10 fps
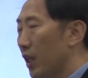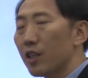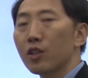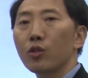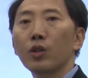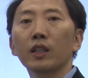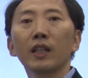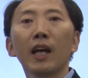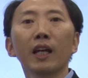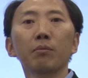is your
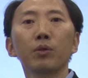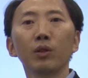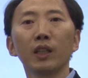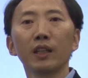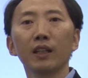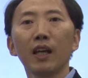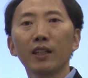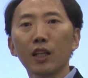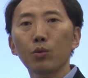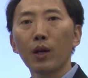target protein.
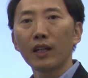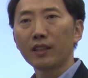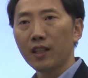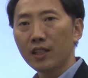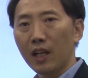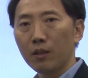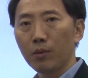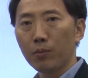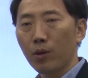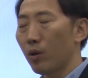That's why this kind of
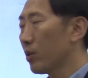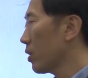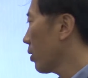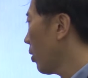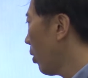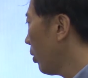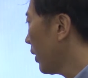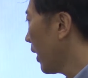approach is called